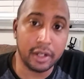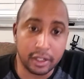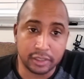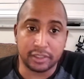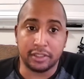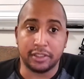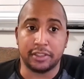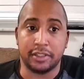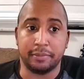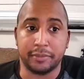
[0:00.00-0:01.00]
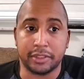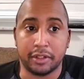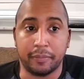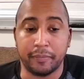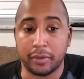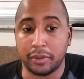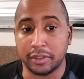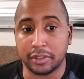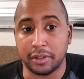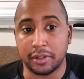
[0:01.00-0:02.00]
CDC. So I'm going to
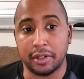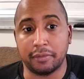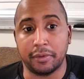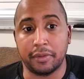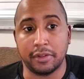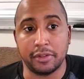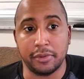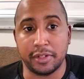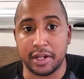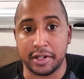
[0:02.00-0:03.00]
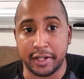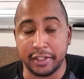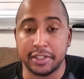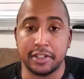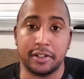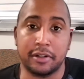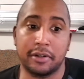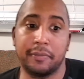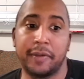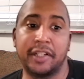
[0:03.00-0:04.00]
start off with the 2 .nets, and then I'm
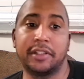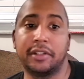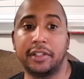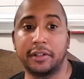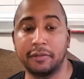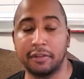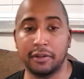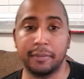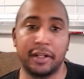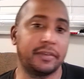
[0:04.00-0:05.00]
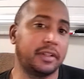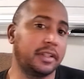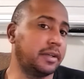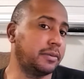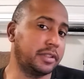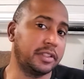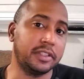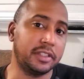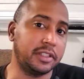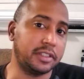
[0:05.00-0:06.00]
going to basically confirm everything with the
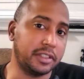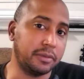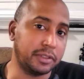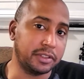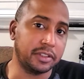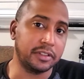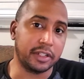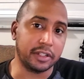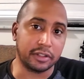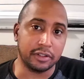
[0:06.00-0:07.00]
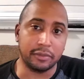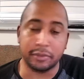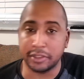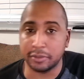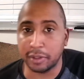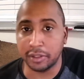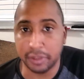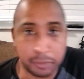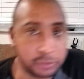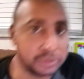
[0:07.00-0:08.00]
CDC, which is a .gov, which is probably the
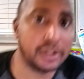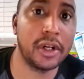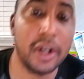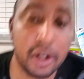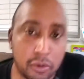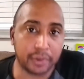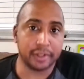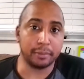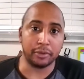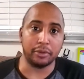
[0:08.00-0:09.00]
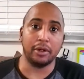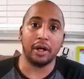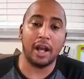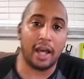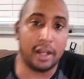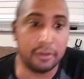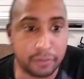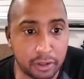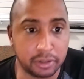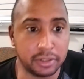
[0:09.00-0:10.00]
most credible out of
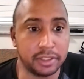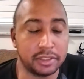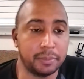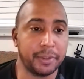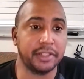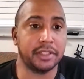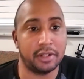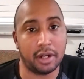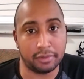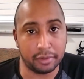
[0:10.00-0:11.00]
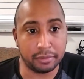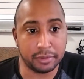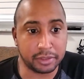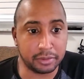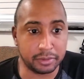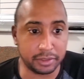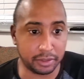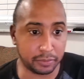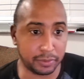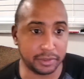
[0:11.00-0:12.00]
all of these to base it off of. So the
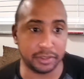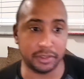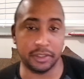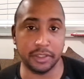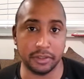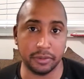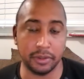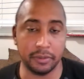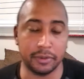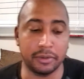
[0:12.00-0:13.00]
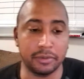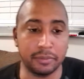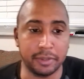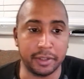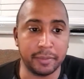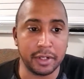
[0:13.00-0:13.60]
other one's is additional, and we'll go from there.